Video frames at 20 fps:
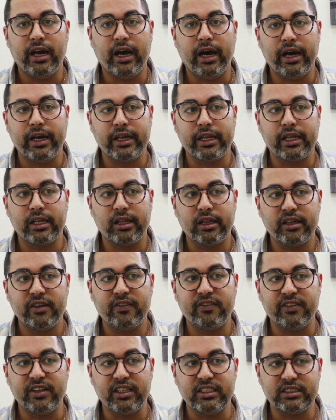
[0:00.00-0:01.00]
I
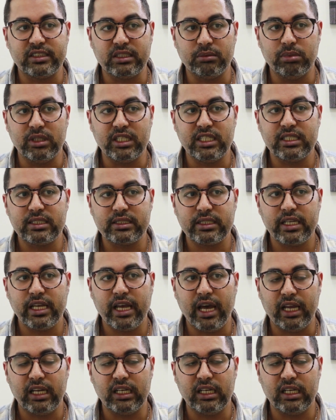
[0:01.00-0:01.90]
live in Tbilisi.